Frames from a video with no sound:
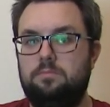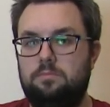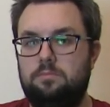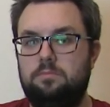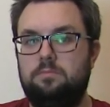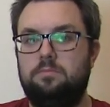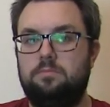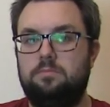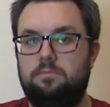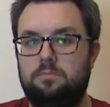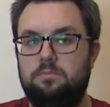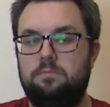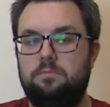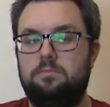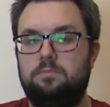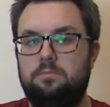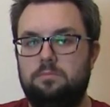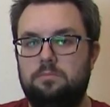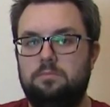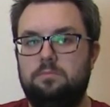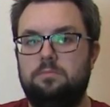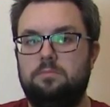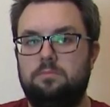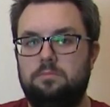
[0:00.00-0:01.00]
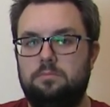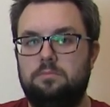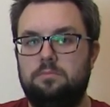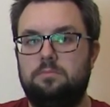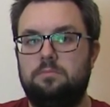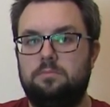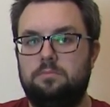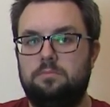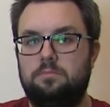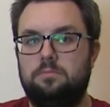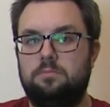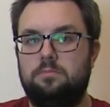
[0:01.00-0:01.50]

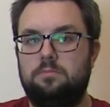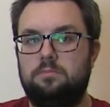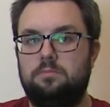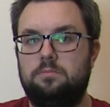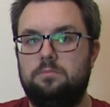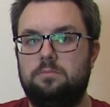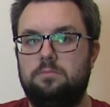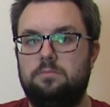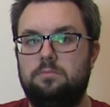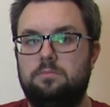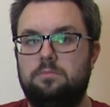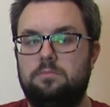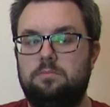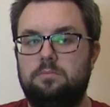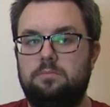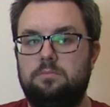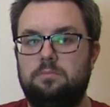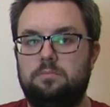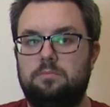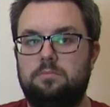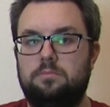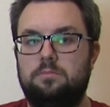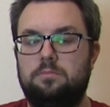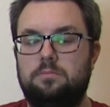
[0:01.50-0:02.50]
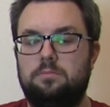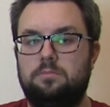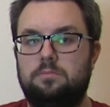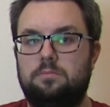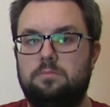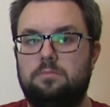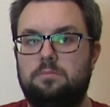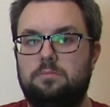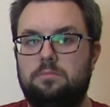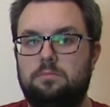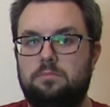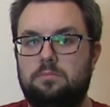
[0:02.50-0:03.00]

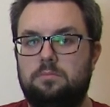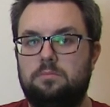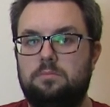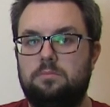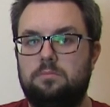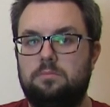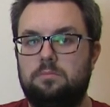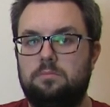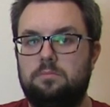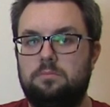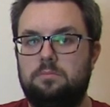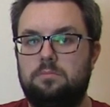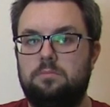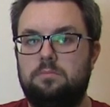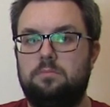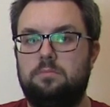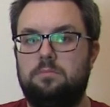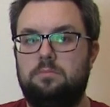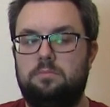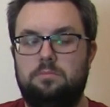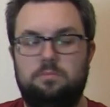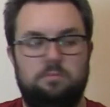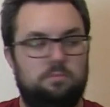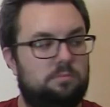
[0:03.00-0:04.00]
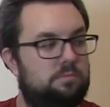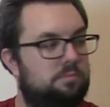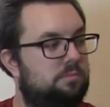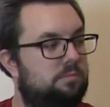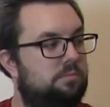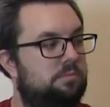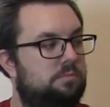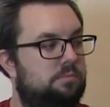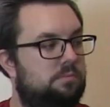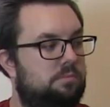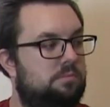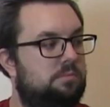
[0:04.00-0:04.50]

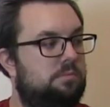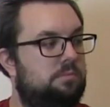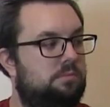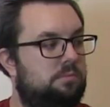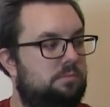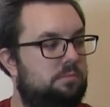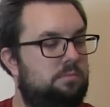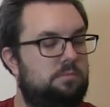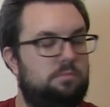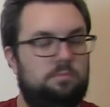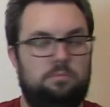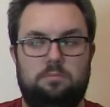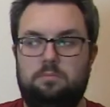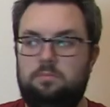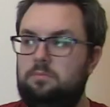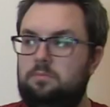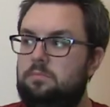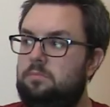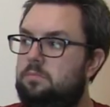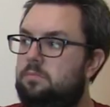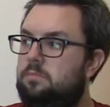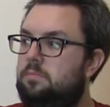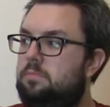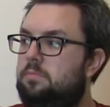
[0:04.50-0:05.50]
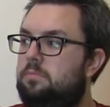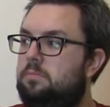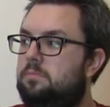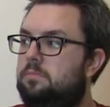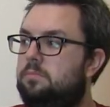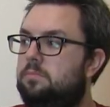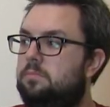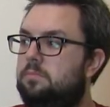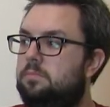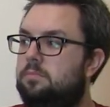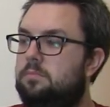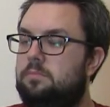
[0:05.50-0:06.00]

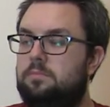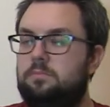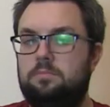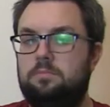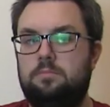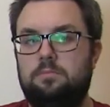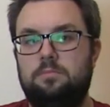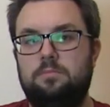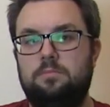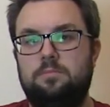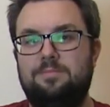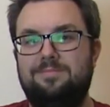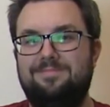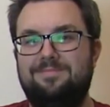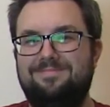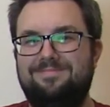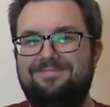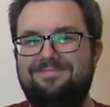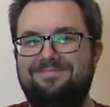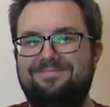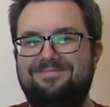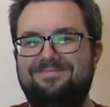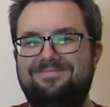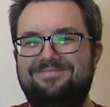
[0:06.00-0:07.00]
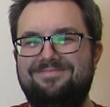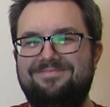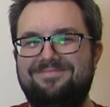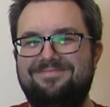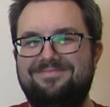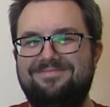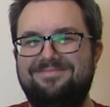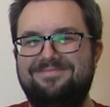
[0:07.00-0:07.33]
(not speaking)